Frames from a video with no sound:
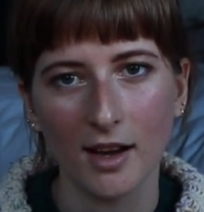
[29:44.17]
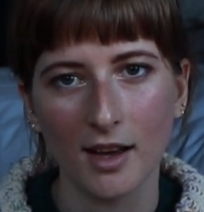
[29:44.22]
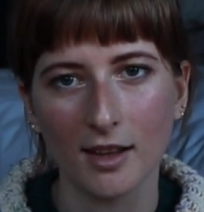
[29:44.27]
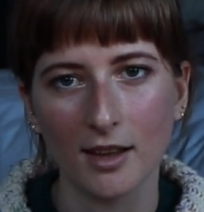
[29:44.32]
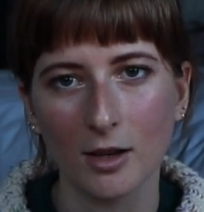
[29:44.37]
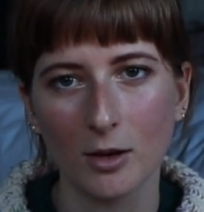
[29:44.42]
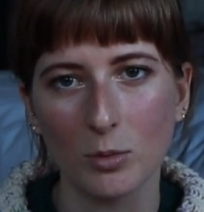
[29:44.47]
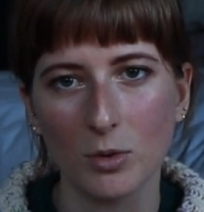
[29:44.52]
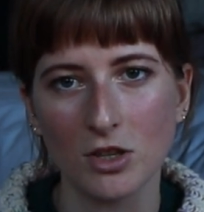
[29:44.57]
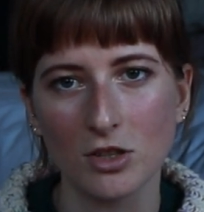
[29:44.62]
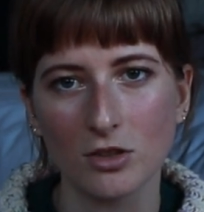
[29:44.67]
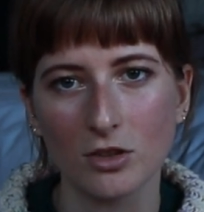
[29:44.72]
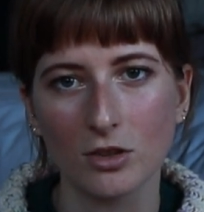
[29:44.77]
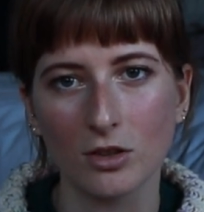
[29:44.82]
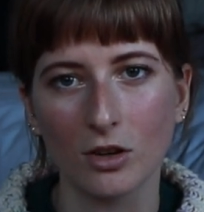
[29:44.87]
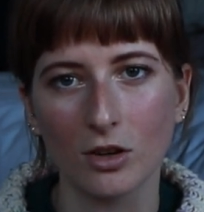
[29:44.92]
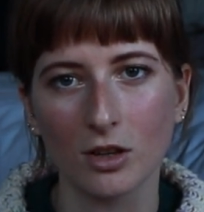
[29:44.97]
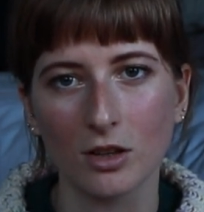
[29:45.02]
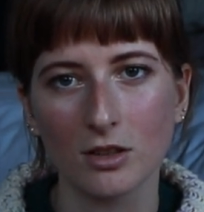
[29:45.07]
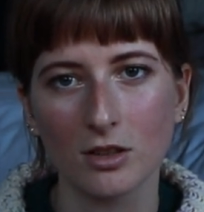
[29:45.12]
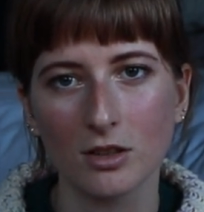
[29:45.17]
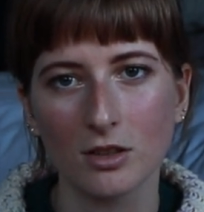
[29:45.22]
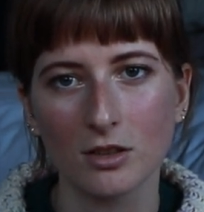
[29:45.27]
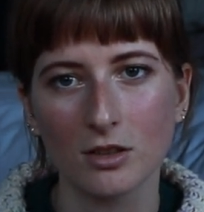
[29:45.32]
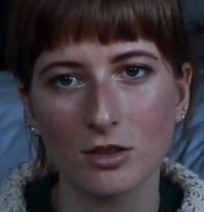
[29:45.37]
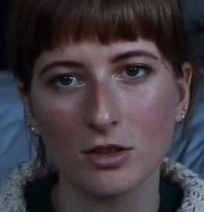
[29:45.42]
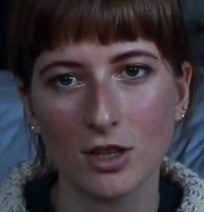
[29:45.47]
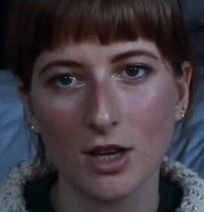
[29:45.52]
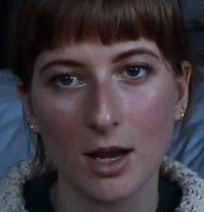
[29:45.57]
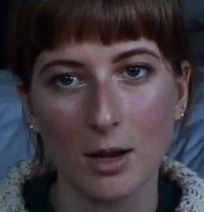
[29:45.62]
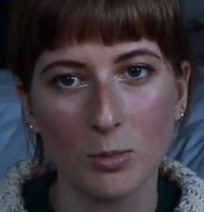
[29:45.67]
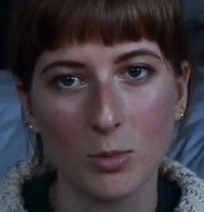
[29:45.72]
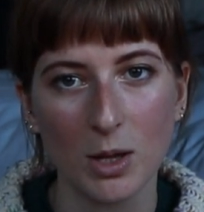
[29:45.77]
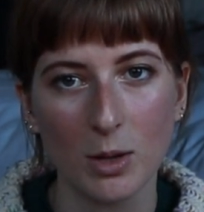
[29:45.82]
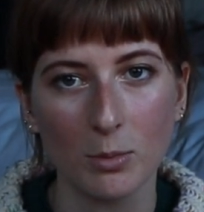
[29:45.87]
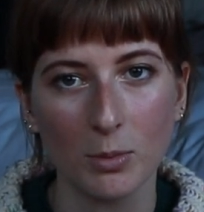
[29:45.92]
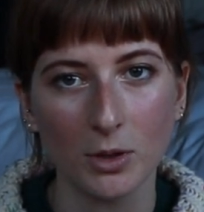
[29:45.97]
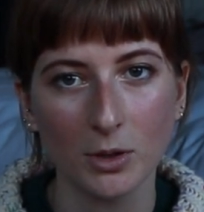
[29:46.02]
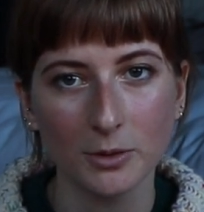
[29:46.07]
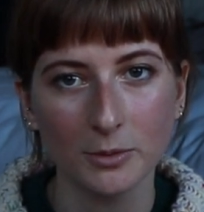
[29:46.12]
I think we should not shame
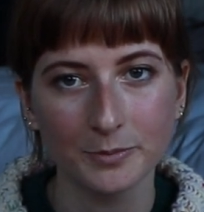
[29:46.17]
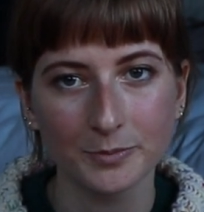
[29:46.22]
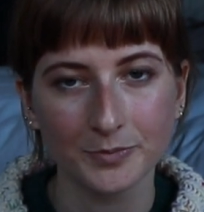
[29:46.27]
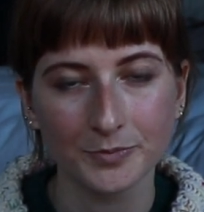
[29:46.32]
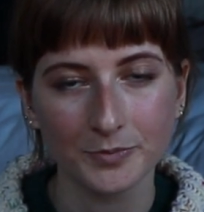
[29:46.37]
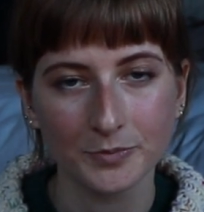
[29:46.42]
people.